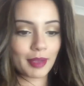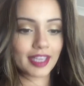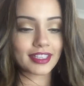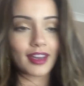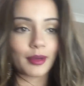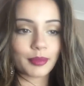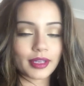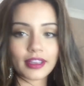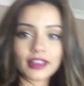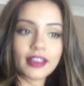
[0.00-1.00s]
I made it up.
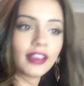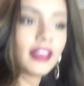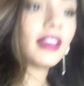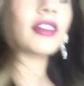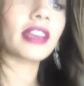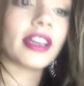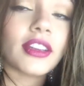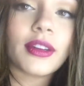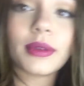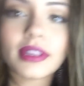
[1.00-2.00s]
Okay, I
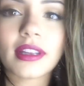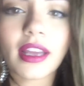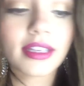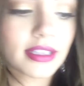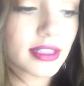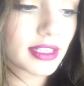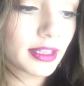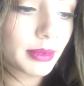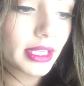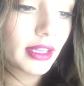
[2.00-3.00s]
don't know what the lighting's
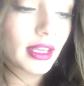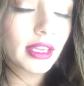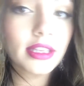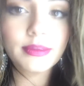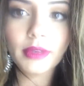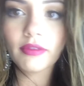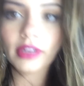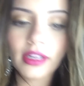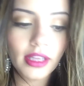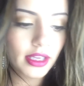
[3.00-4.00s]
gonna be like because my
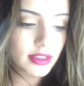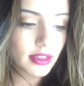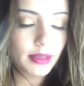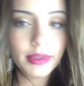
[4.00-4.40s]
ring light is on.